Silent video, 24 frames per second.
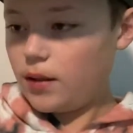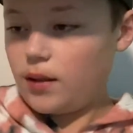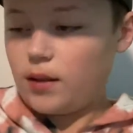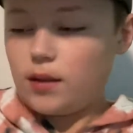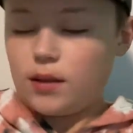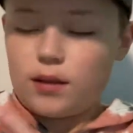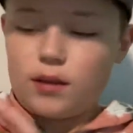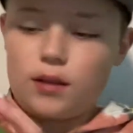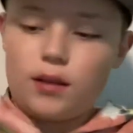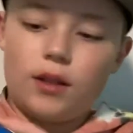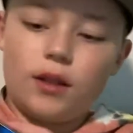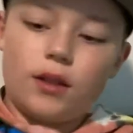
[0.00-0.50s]

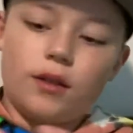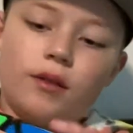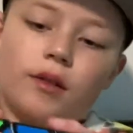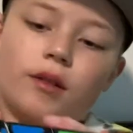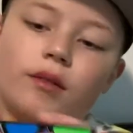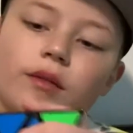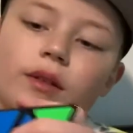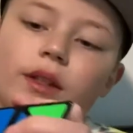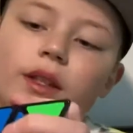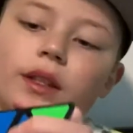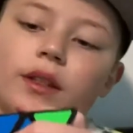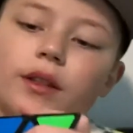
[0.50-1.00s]
another one we
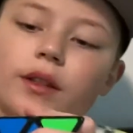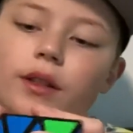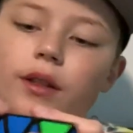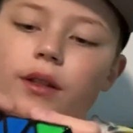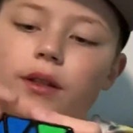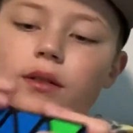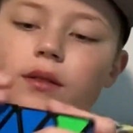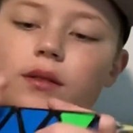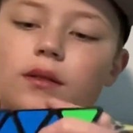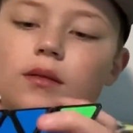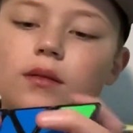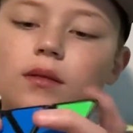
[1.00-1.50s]
can do
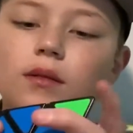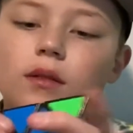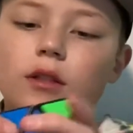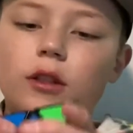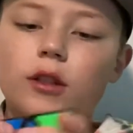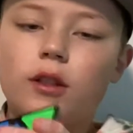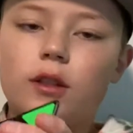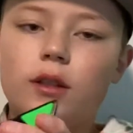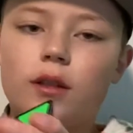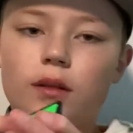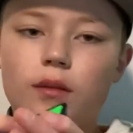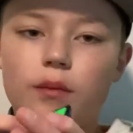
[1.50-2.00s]
is
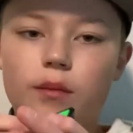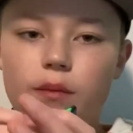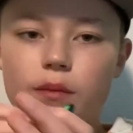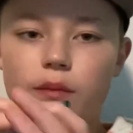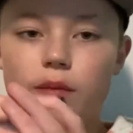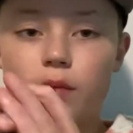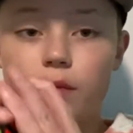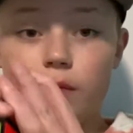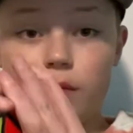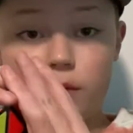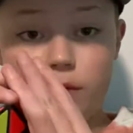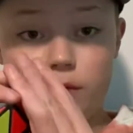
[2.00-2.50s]

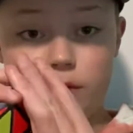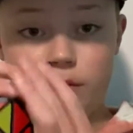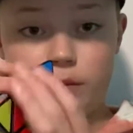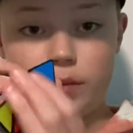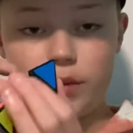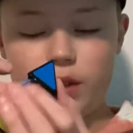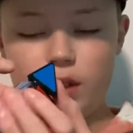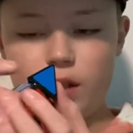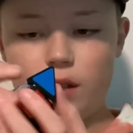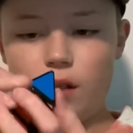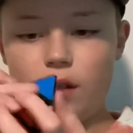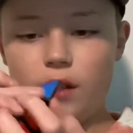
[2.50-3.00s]
put
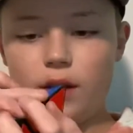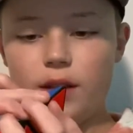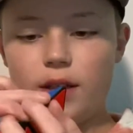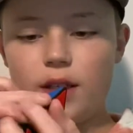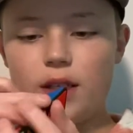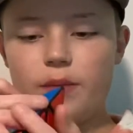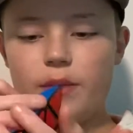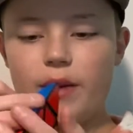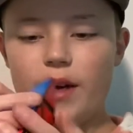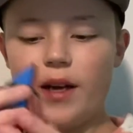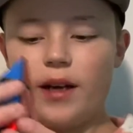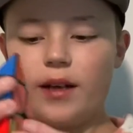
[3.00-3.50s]
all these
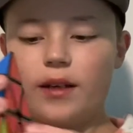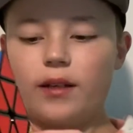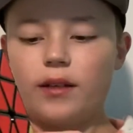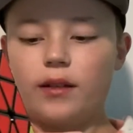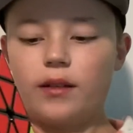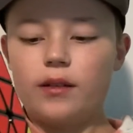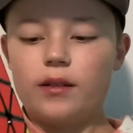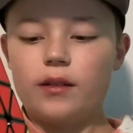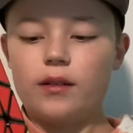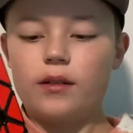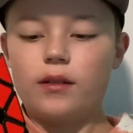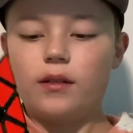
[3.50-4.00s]
back.
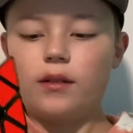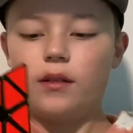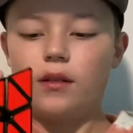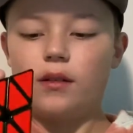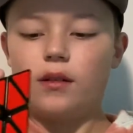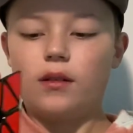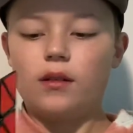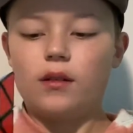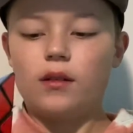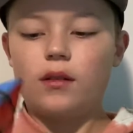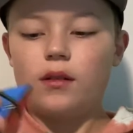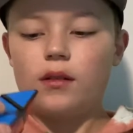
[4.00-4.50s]

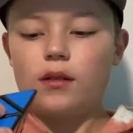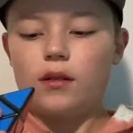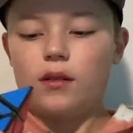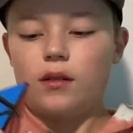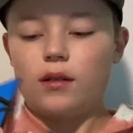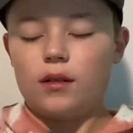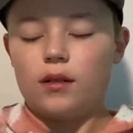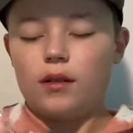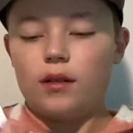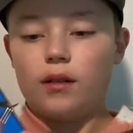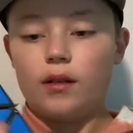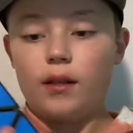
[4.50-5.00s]

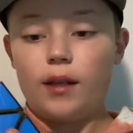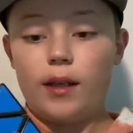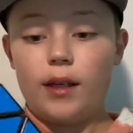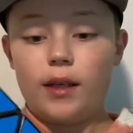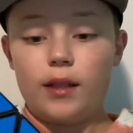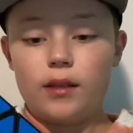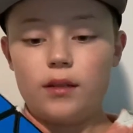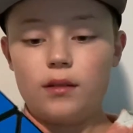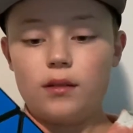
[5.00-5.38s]
And then